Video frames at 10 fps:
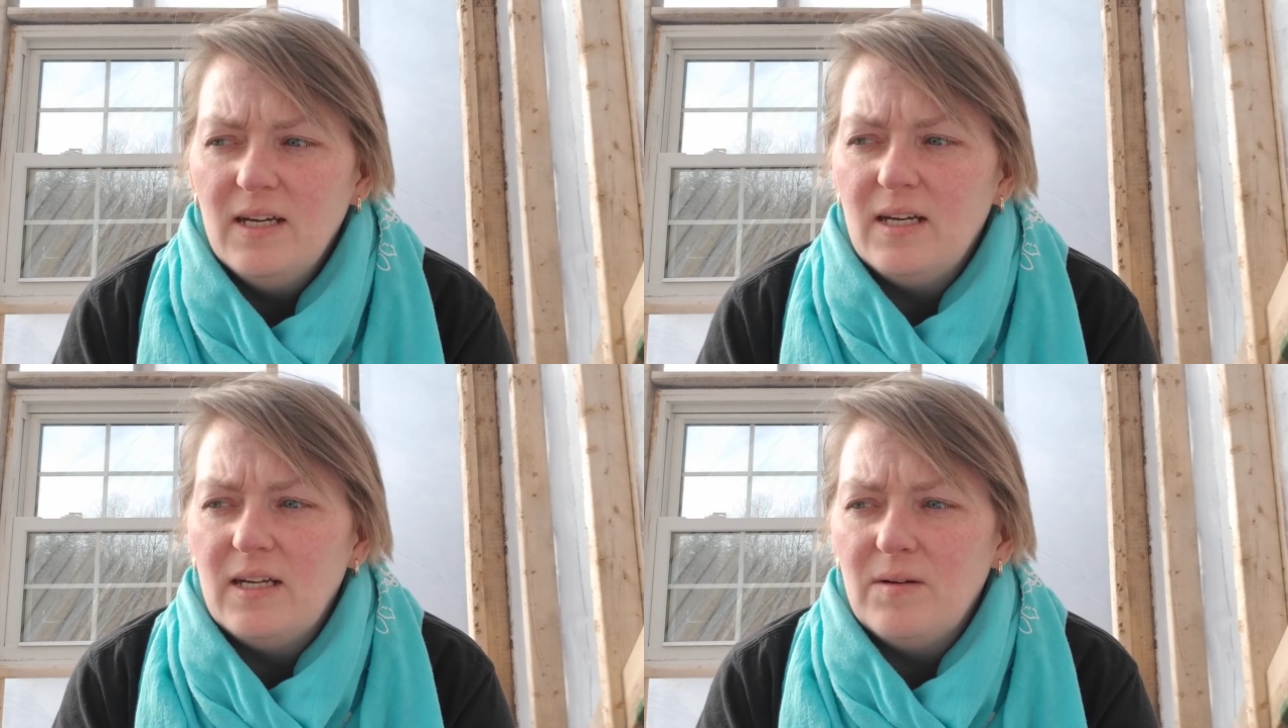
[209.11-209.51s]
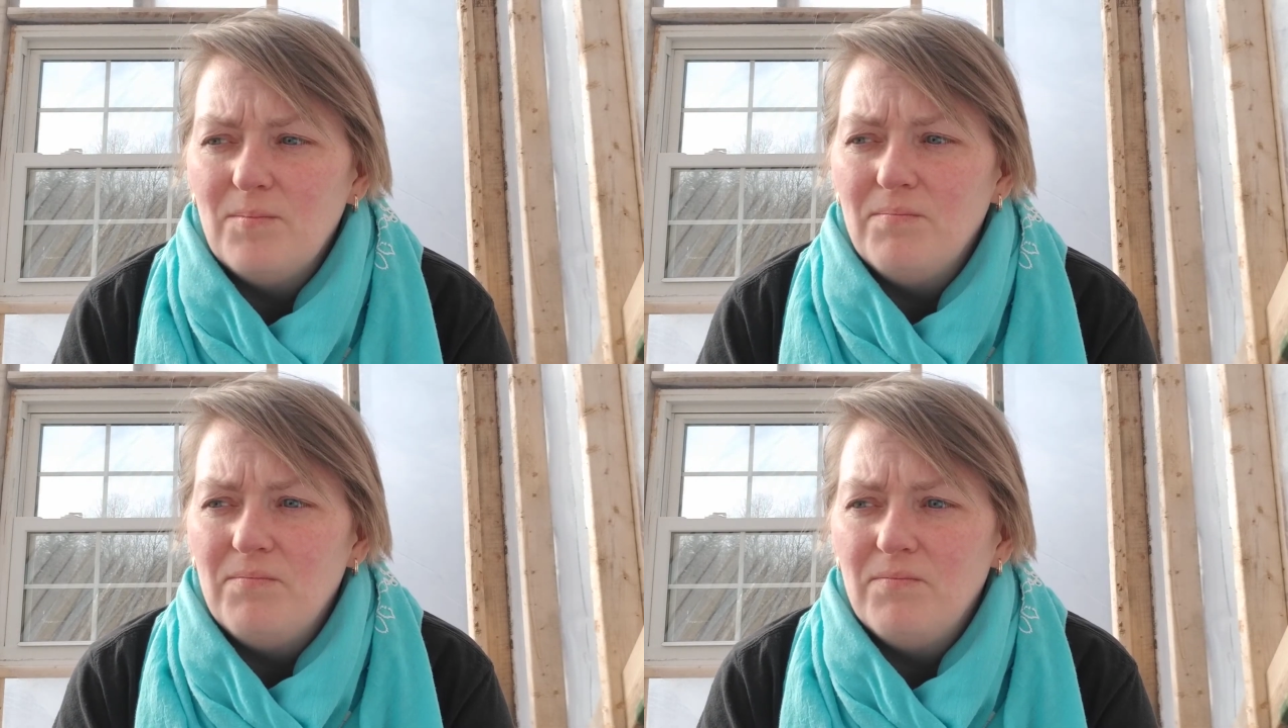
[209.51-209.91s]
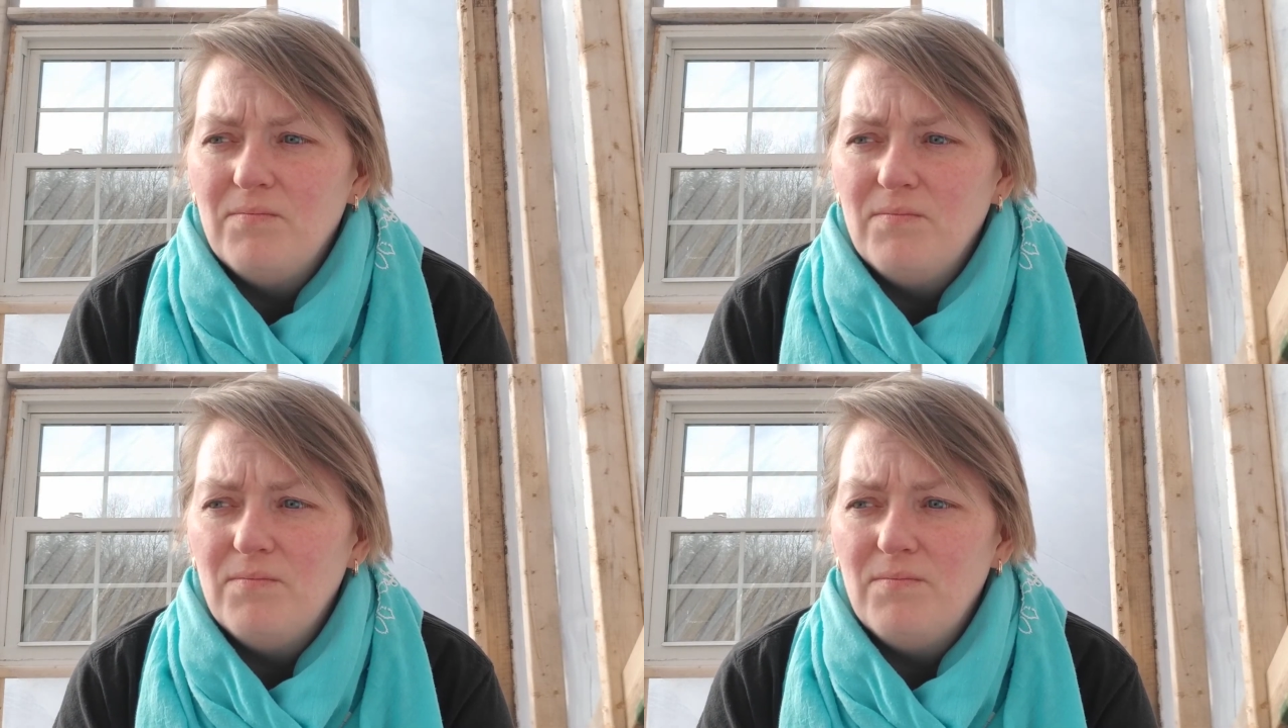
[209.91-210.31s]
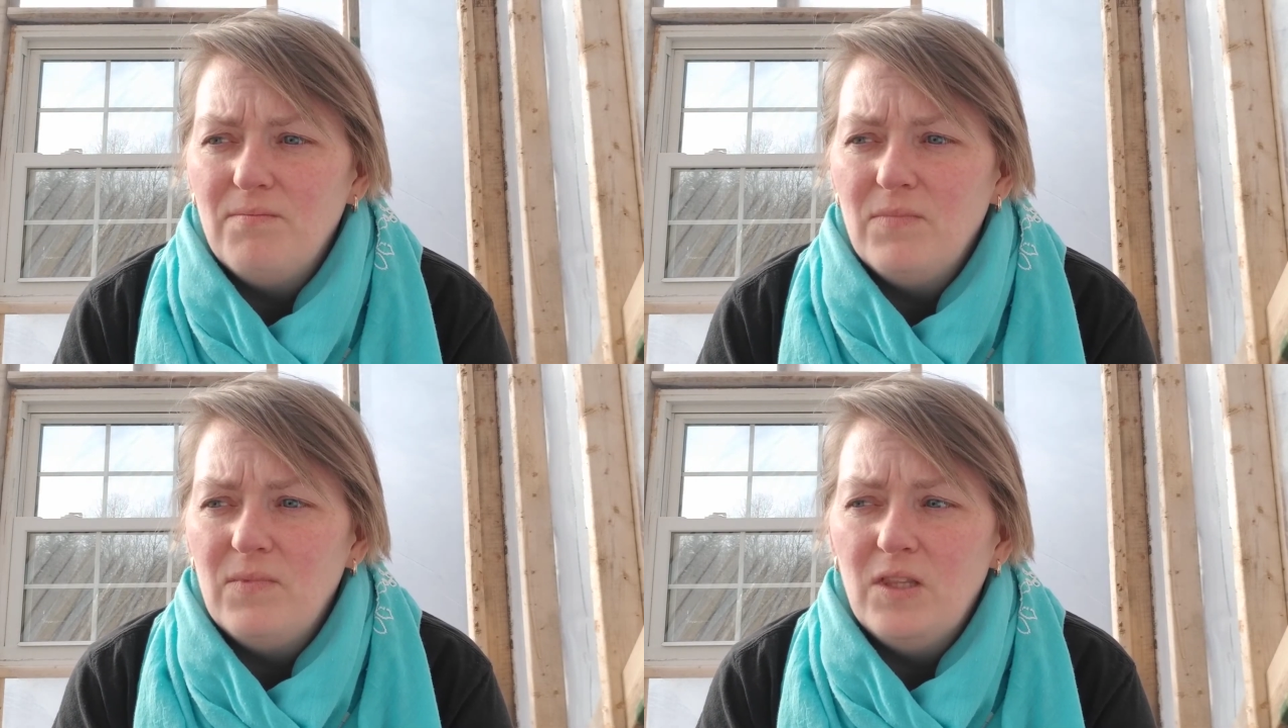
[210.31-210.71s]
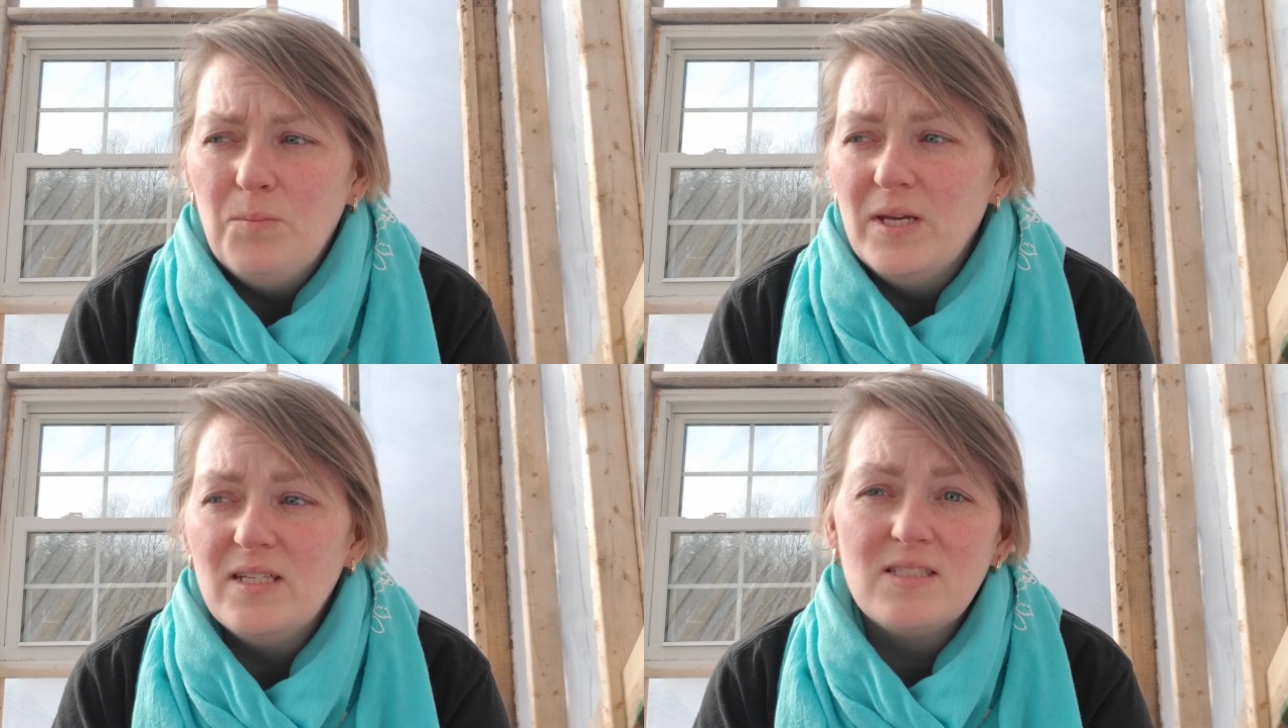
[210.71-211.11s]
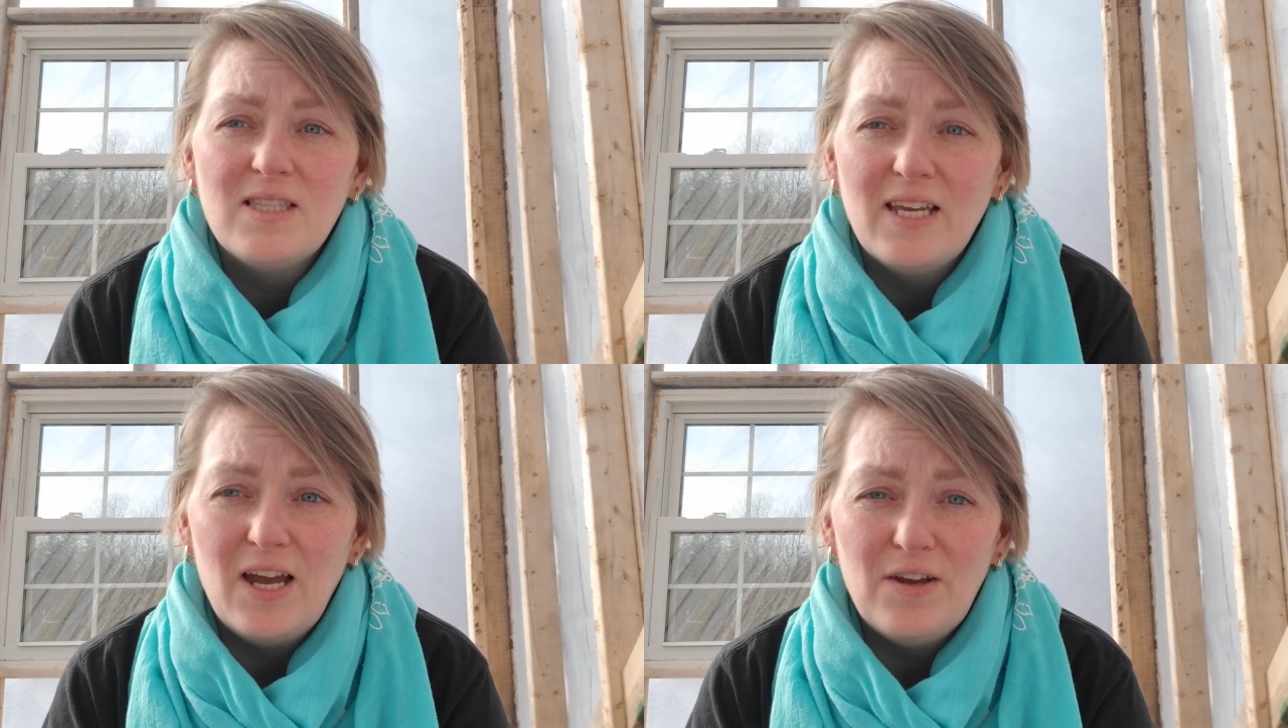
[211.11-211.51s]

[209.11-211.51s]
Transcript: The biggest thing